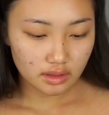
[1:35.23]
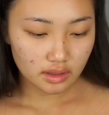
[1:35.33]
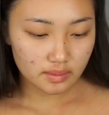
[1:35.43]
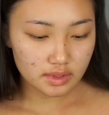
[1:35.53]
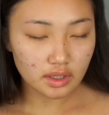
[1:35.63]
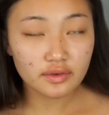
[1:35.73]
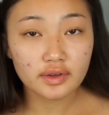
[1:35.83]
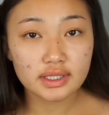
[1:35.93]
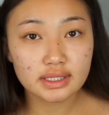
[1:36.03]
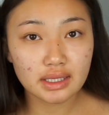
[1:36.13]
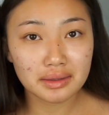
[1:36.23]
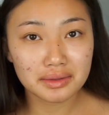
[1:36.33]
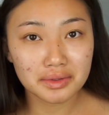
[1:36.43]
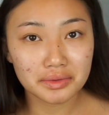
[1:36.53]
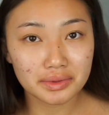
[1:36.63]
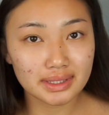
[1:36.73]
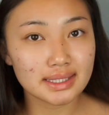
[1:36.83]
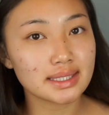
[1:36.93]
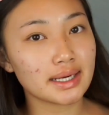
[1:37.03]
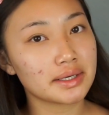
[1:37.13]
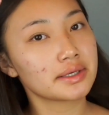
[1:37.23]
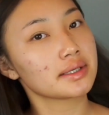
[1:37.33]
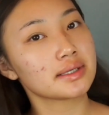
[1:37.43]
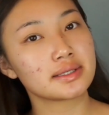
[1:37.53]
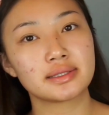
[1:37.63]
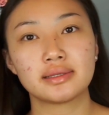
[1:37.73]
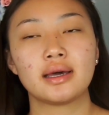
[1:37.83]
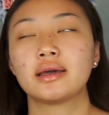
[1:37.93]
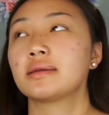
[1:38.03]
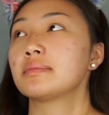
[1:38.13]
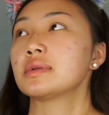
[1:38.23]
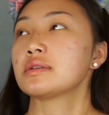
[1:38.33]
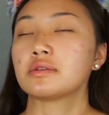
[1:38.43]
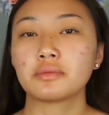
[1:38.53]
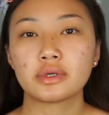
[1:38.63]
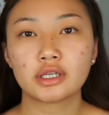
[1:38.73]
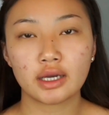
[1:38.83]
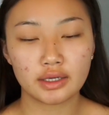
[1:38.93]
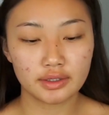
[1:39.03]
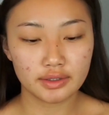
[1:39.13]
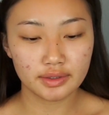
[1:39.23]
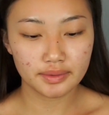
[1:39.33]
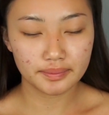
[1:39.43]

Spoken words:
I'm sorry if I sound really tired because I'm super tired.